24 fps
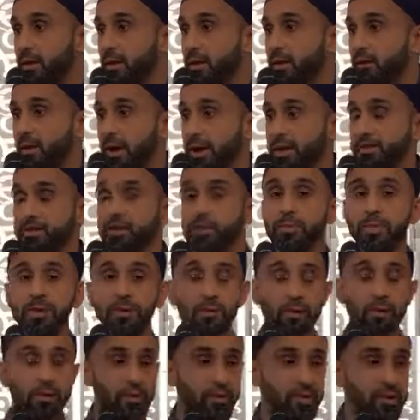right, to be
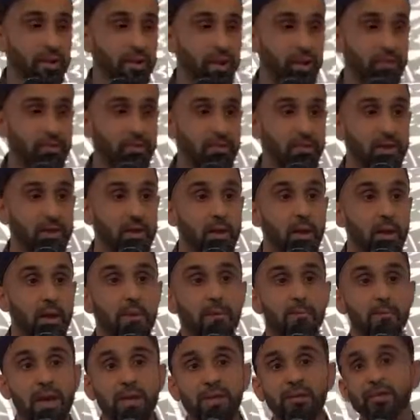with your kids.
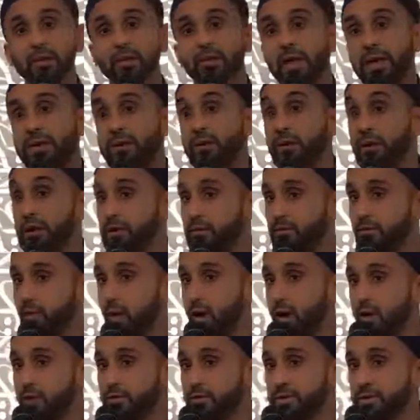Make sure that you're
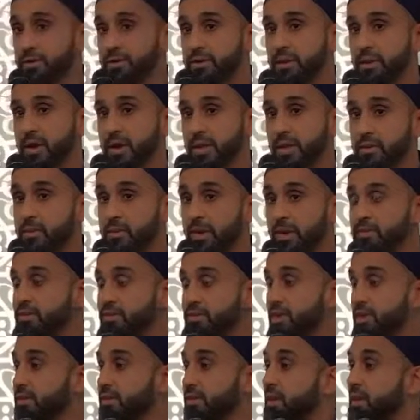involved in the
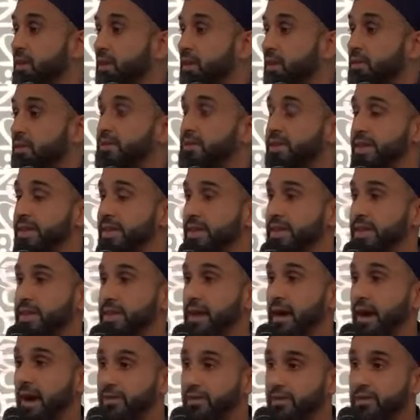masjid. The
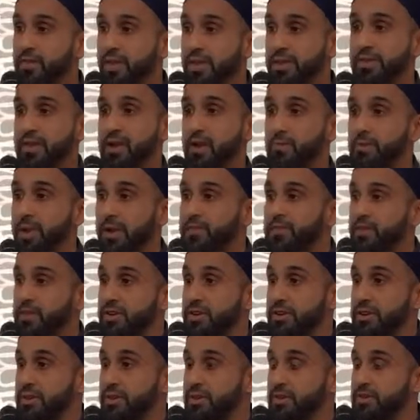other thing that I'll
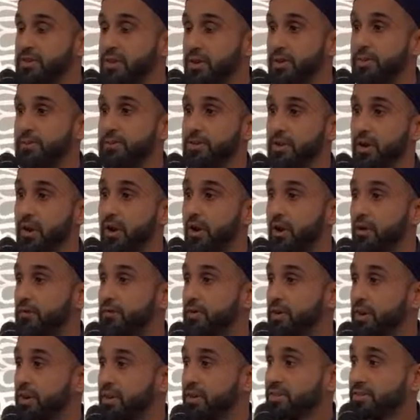mention in terms of
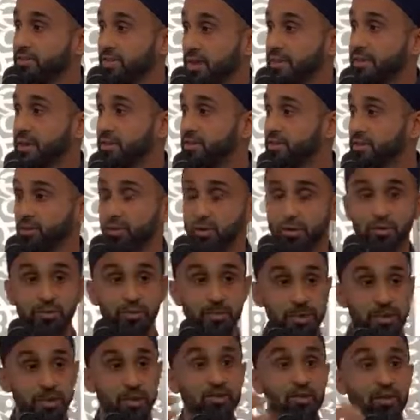Sunday schools,
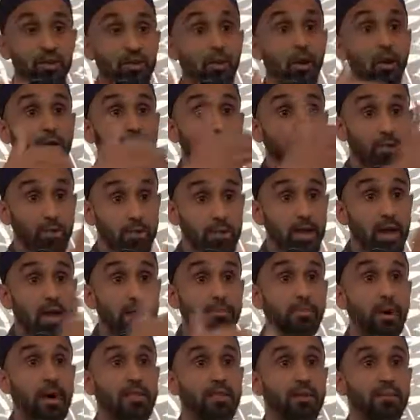because they're also led
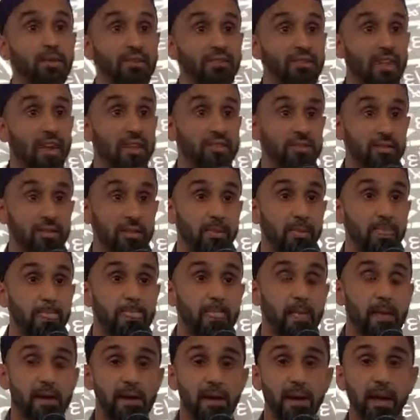by the masajid,
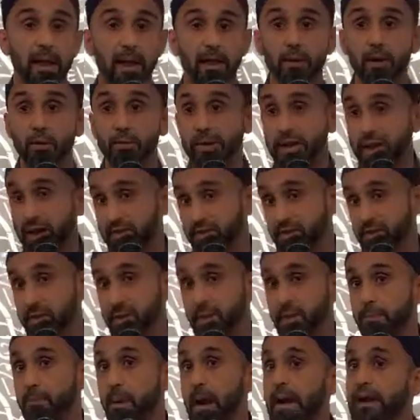and I know we have some of
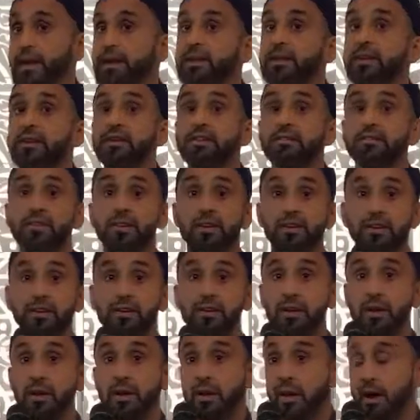the pioneers here,
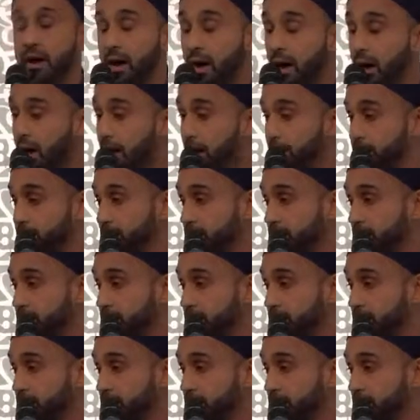I